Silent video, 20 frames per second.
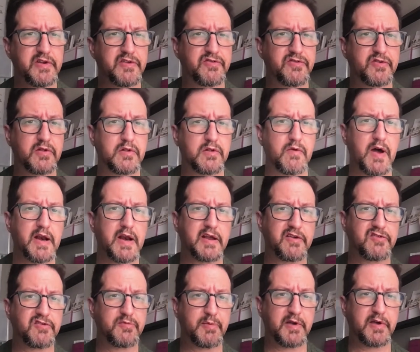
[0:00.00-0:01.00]
it's sclerotic
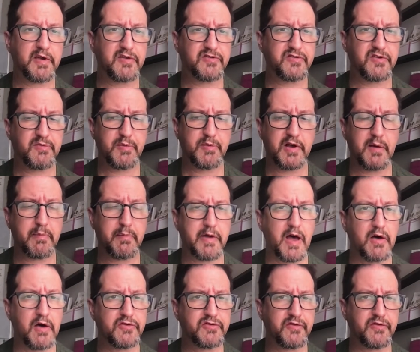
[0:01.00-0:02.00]
is because it's become
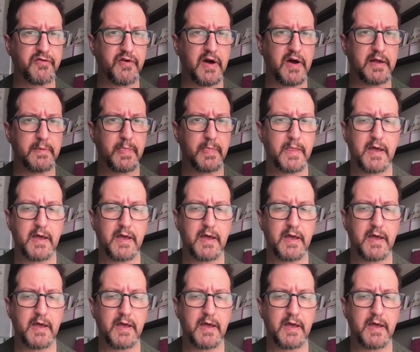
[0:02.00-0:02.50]
calcified.